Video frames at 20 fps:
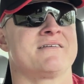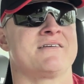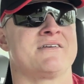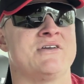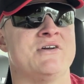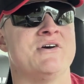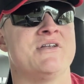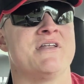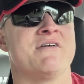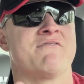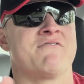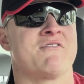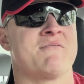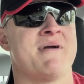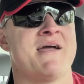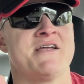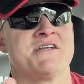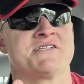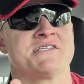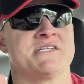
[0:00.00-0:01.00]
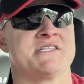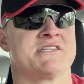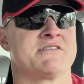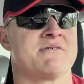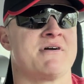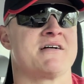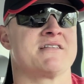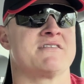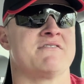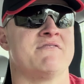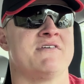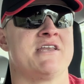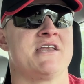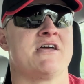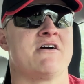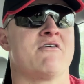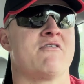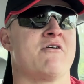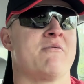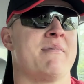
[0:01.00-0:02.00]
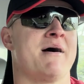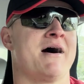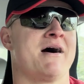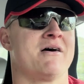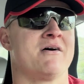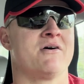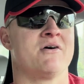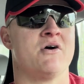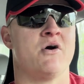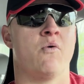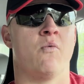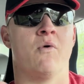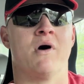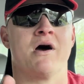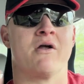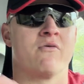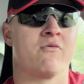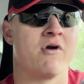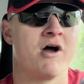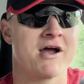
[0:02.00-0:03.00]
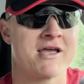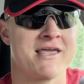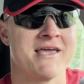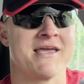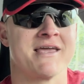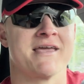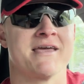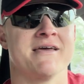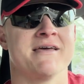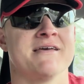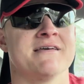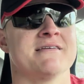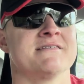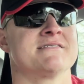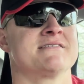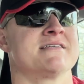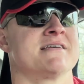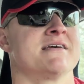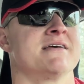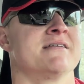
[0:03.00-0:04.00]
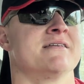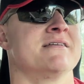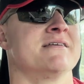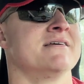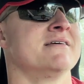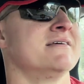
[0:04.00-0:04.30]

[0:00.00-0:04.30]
good information throughout the video about what rucking is and